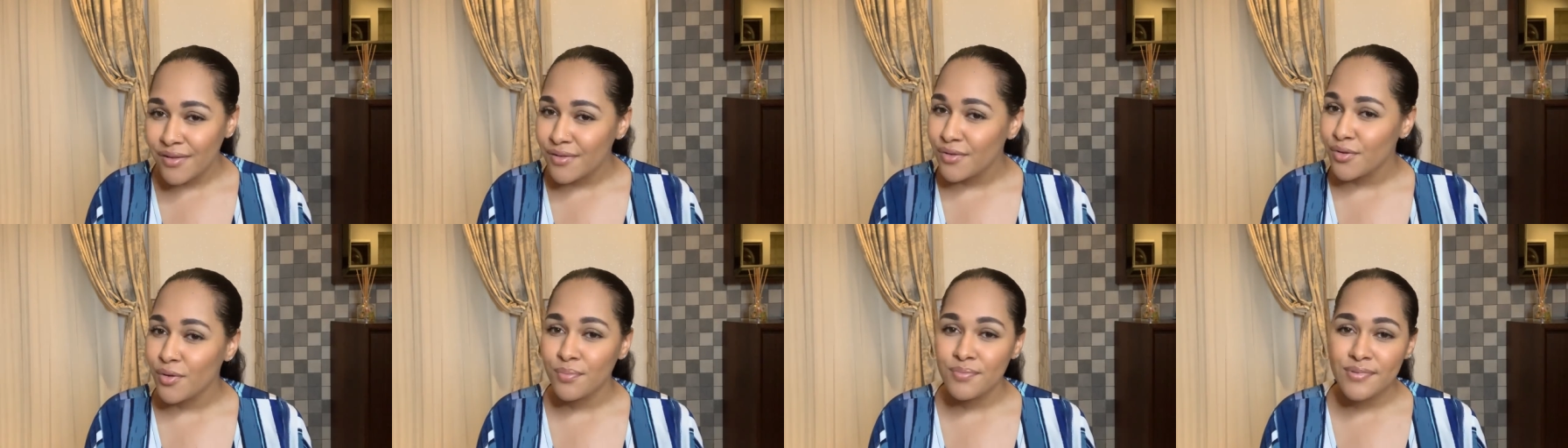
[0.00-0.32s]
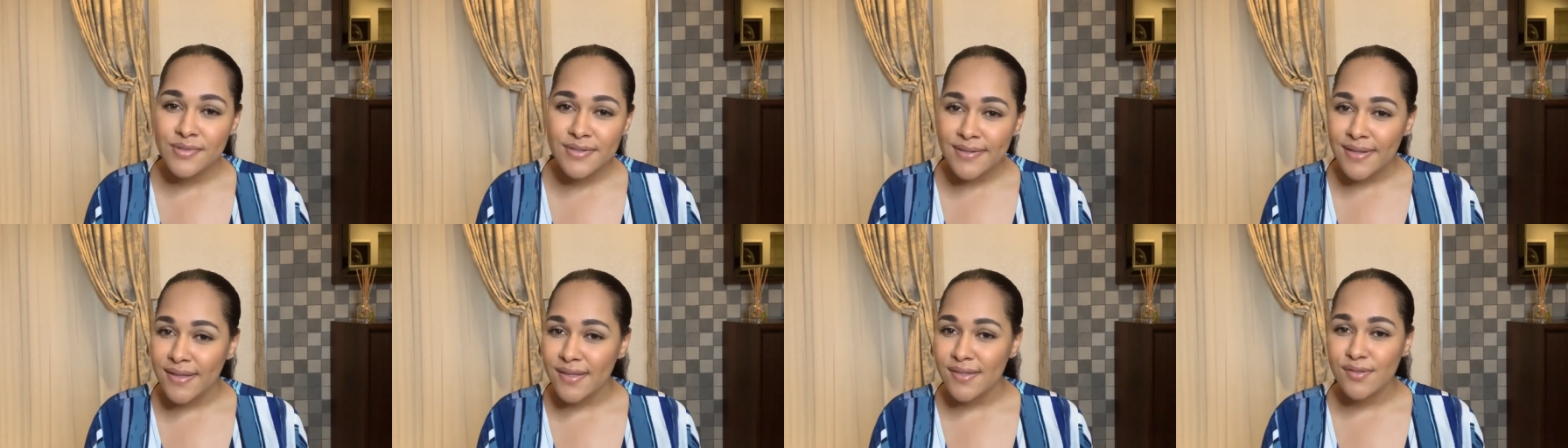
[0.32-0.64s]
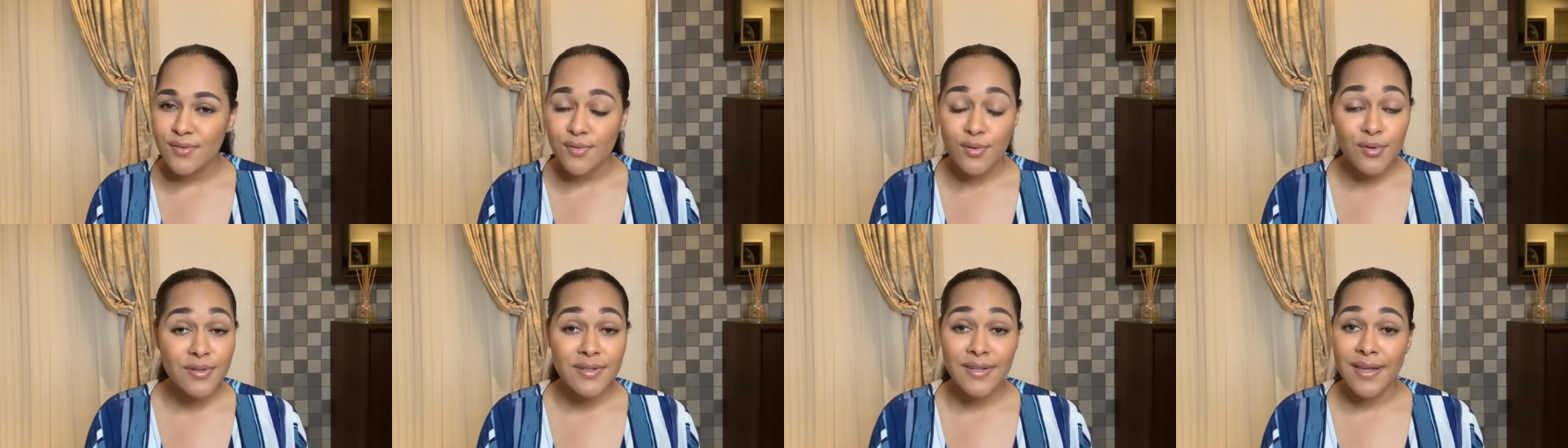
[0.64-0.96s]
your business
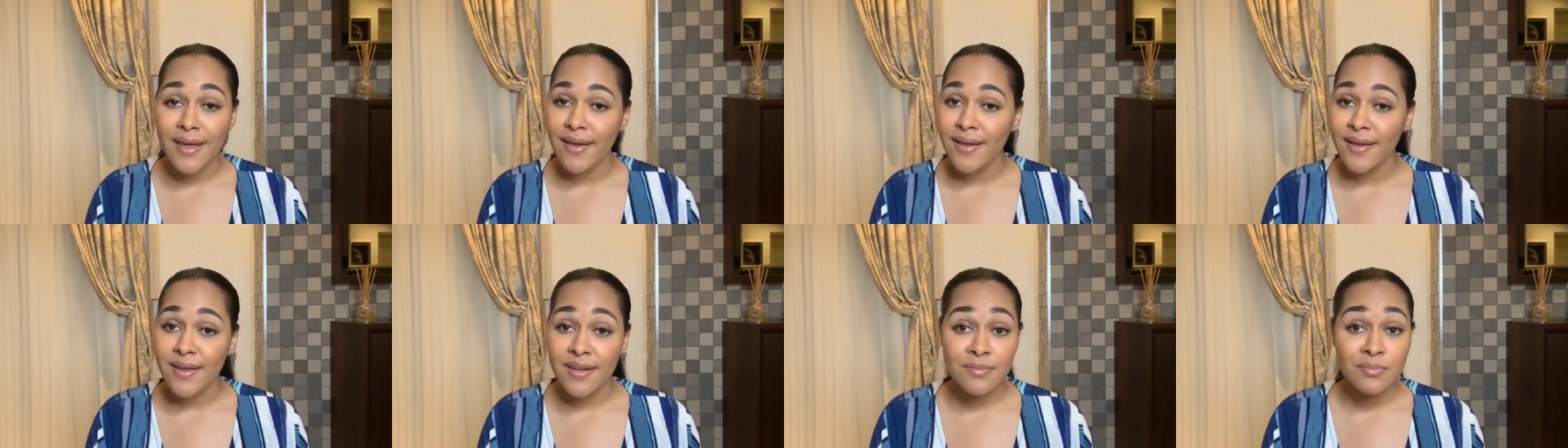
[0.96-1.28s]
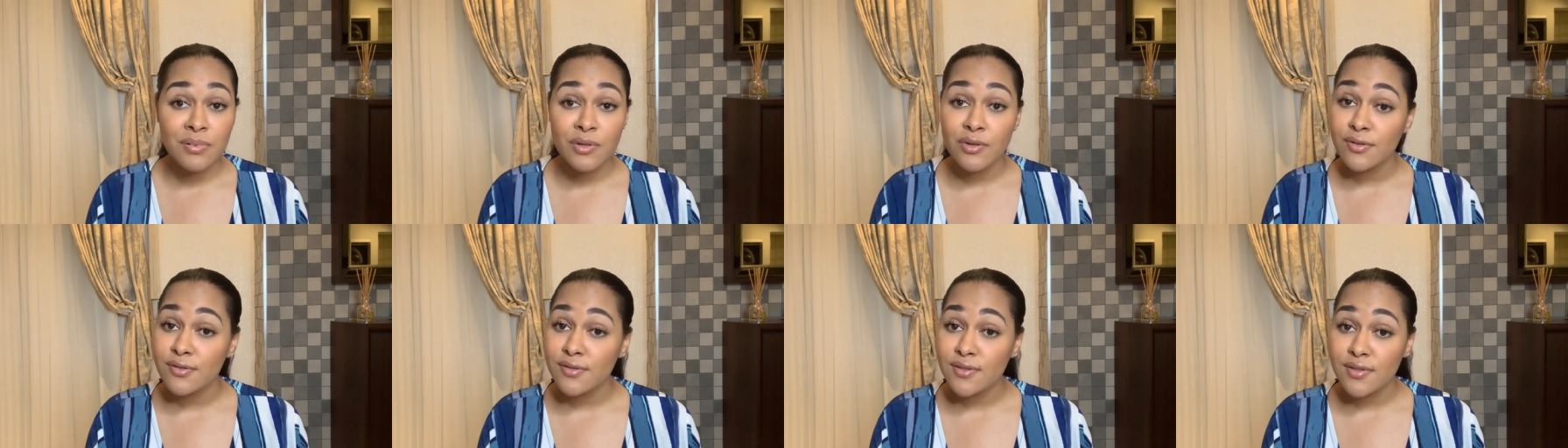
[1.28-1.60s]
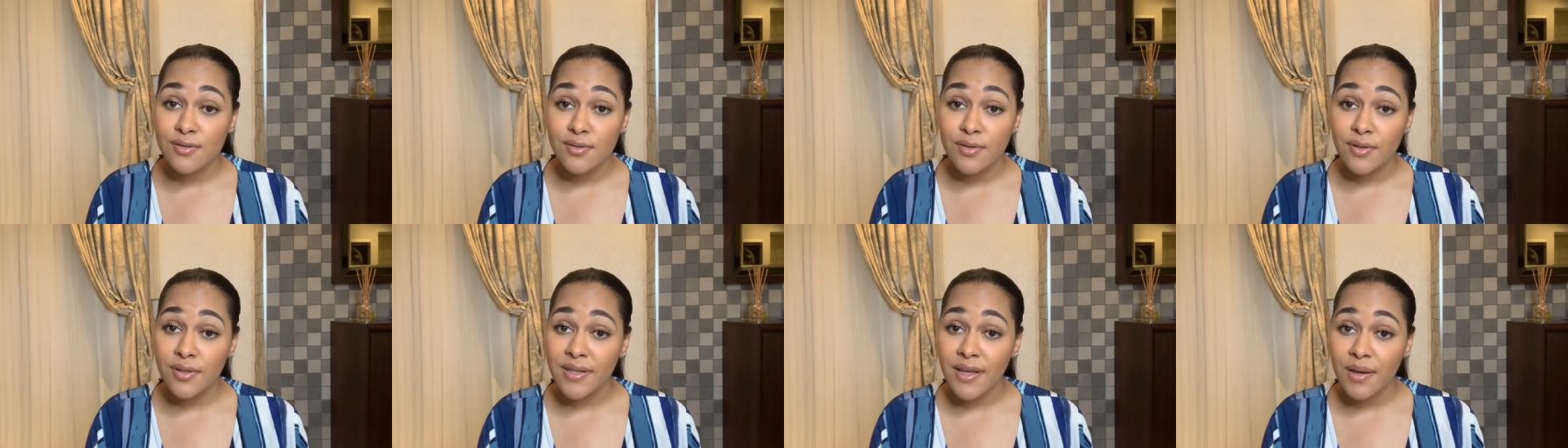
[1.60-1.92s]
on their head because
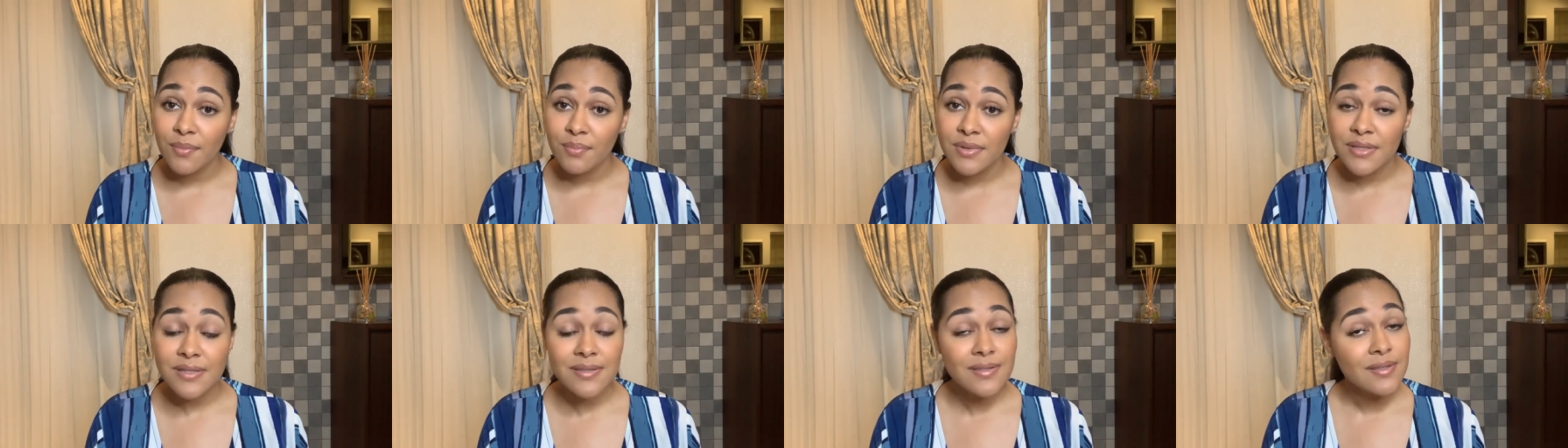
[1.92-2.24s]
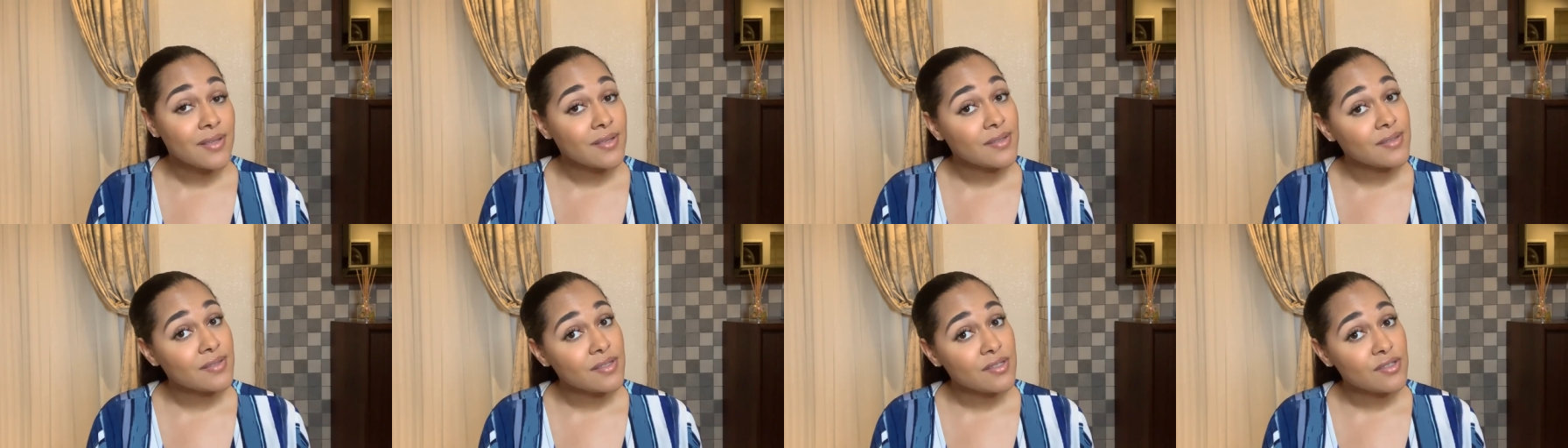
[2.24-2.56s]
it's not their business